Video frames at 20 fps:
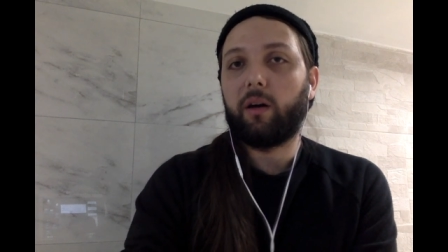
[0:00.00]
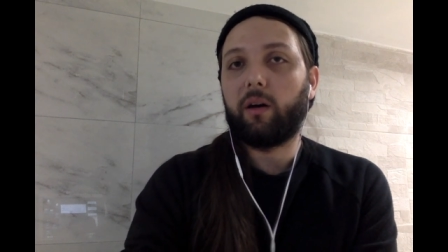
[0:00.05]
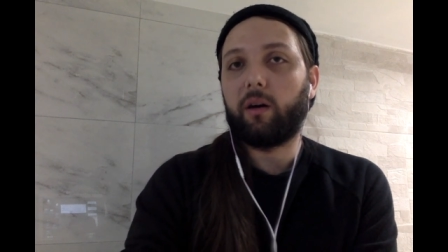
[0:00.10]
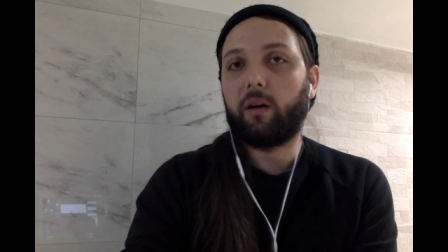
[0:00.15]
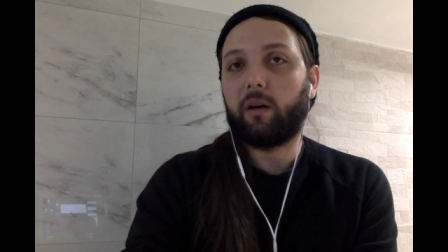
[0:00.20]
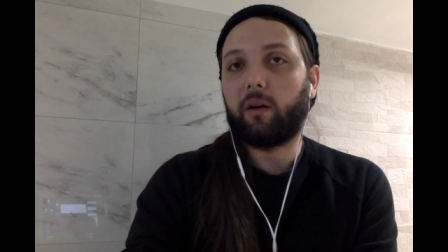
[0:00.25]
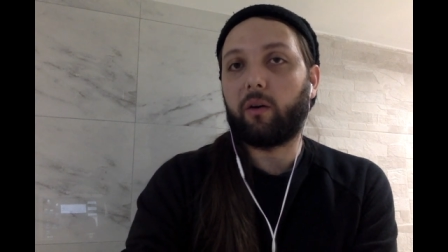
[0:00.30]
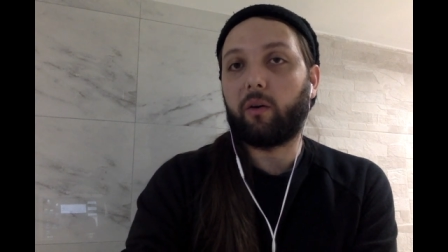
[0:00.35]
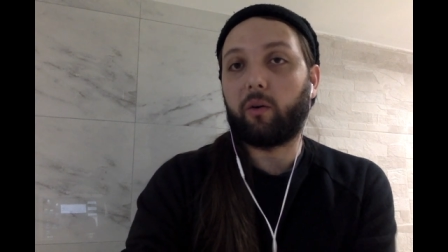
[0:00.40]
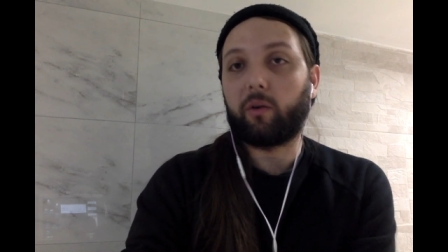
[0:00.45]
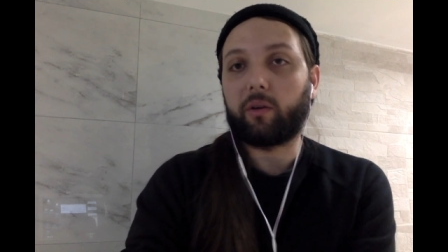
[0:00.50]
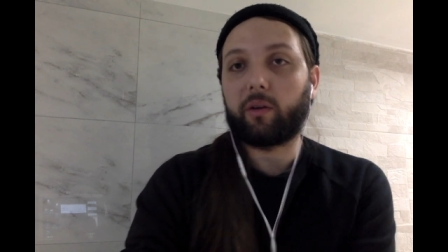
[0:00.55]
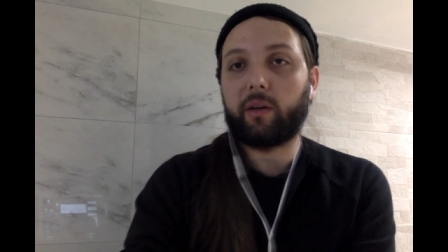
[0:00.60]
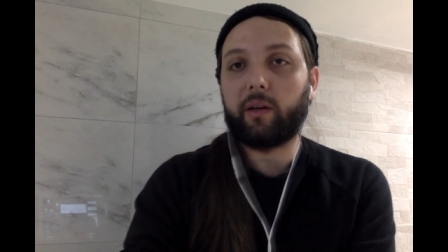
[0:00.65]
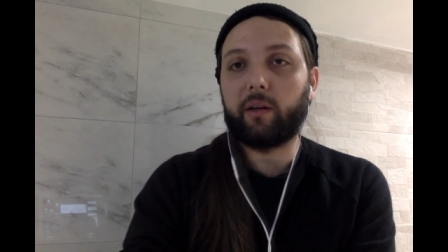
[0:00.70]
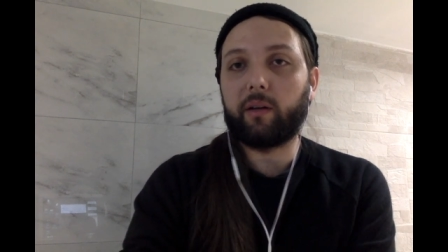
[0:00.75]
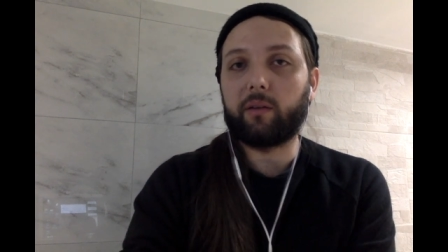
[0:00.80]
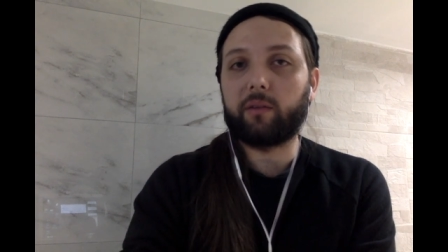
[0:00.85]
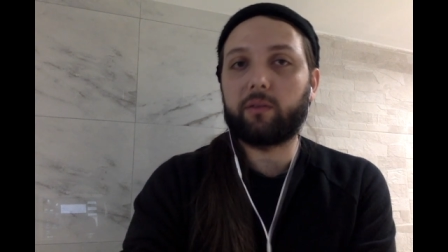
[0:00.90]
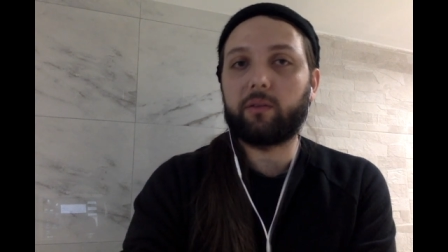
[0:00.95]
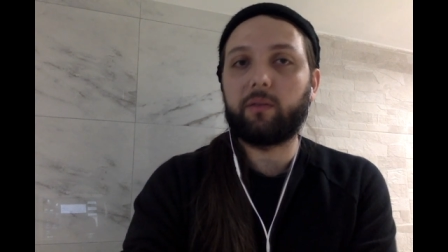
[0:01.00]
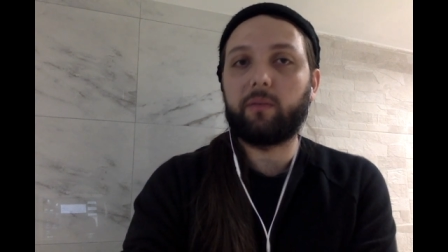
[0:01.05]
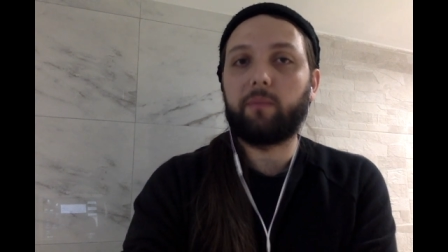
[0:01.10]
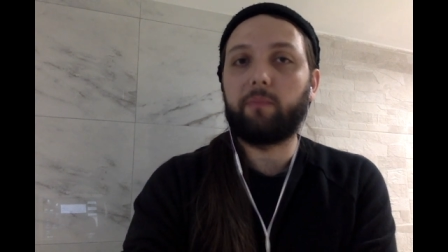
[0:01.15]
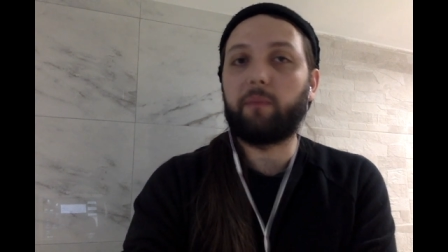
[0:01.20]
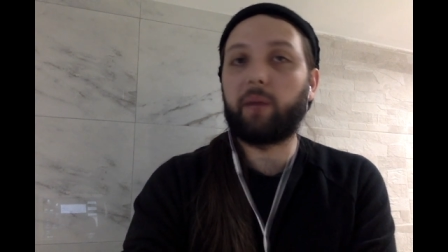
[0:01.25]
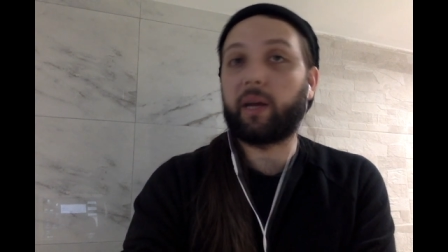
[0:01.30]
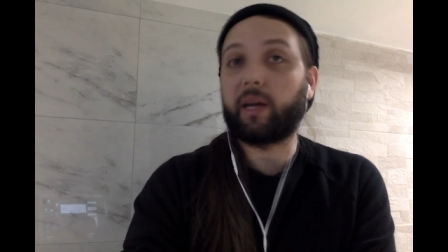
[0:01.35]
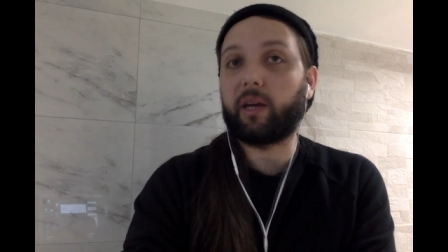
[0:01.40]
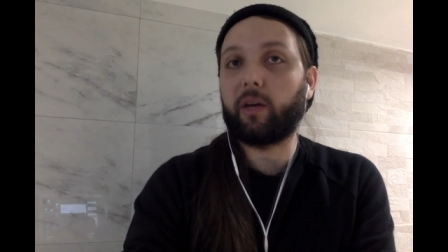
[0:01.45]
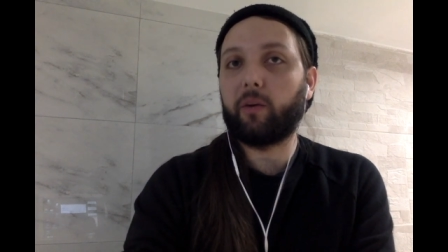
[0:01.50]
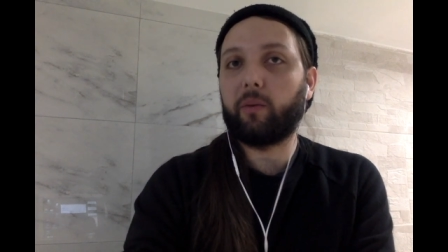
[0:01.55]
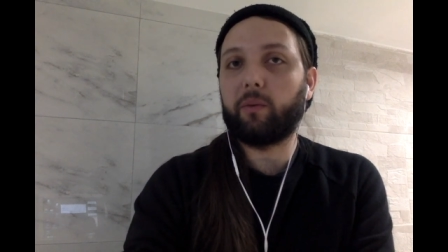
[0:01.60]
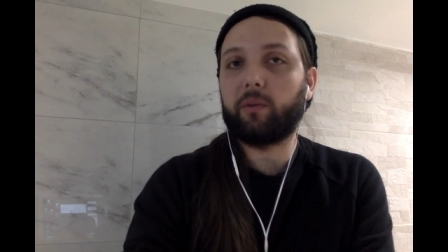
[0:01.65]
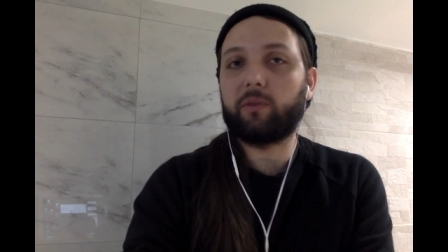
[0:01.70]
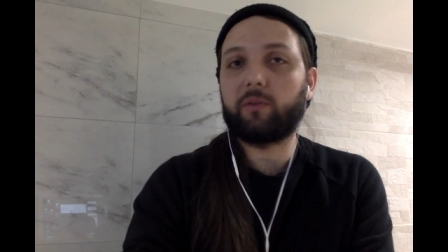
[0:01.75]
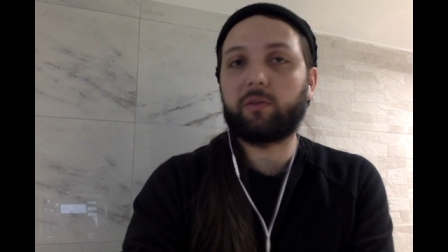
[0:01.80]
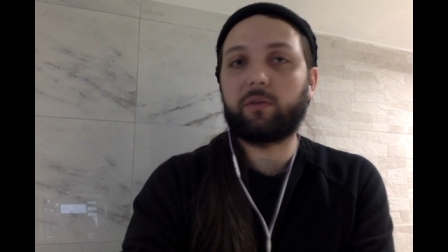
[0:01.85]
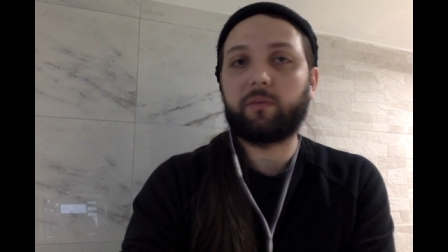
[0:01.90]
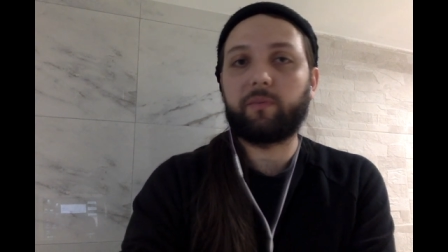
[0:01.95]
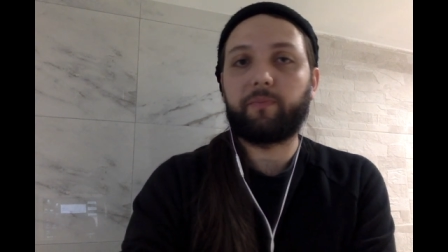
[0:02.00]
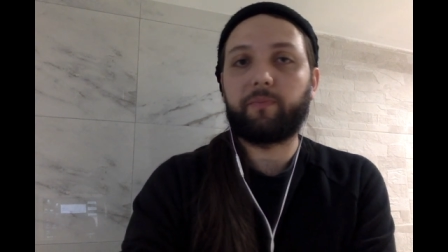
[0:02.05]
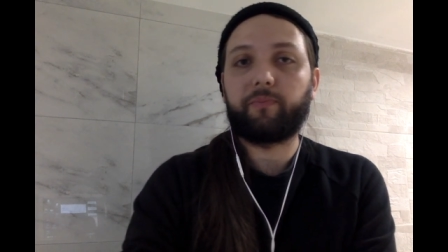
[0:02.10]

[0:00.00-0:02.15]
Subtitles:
or killed by humans,